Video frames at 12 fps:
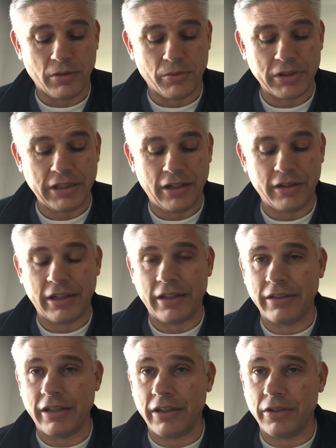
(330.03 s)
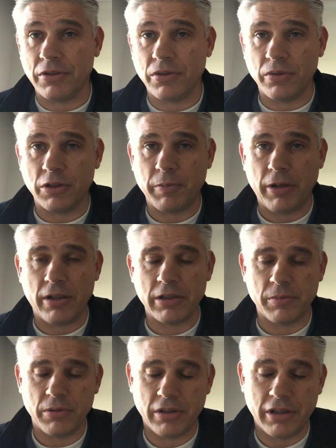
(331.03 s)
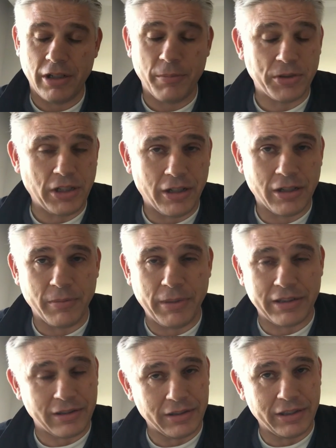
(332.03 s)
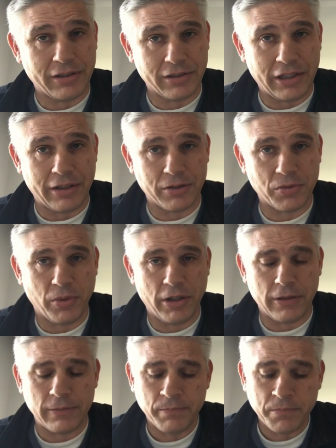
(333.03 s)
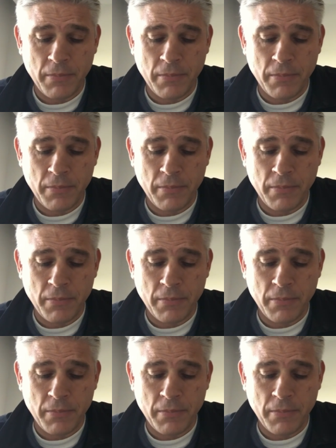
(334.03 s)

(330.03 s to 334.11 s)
retire that debt as soon as possible. And I'm talking about the legal debt as well.